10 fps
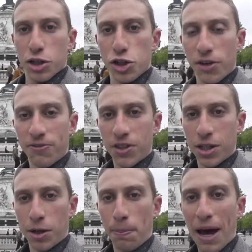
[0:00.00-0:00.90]

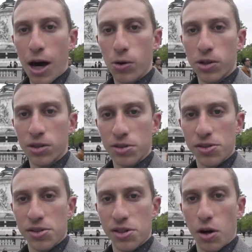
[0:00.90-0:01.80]
shifting
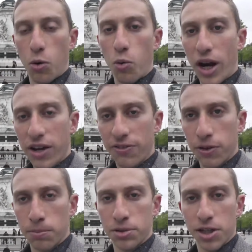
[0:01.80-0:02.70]
powers away
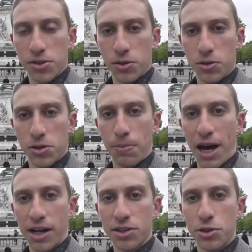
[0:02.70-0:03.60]
from Brussels
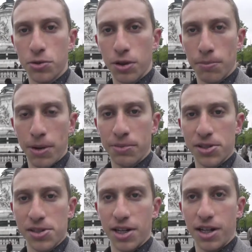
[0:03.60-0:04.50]
back to the
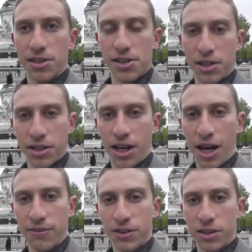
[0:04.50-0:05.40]
member states and
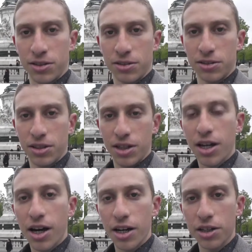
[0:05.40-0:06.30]
having
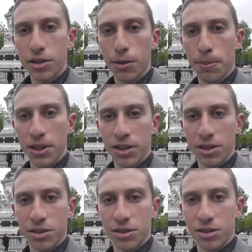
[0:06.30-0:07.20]
a
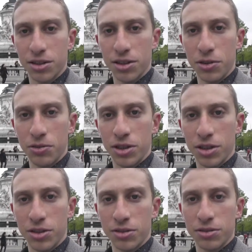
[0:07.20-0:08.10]
European
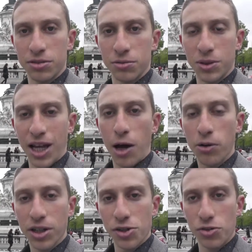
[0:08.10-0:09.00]
Union
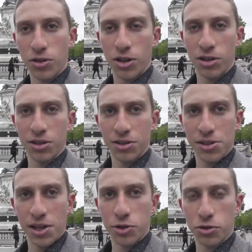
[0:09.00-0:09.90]
without a strong
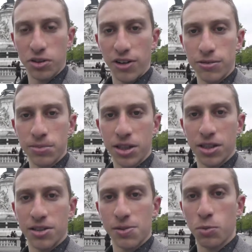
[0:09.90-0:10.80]
central government
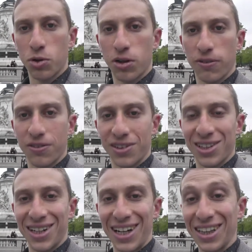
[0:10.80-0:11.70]
that is more of
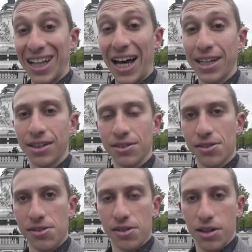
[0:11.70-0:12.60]
an
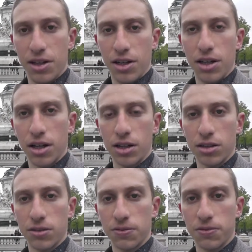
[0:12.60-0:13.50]
alliance
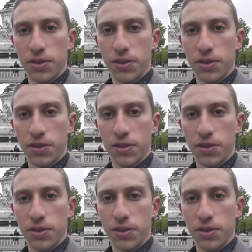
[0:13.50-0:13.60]
of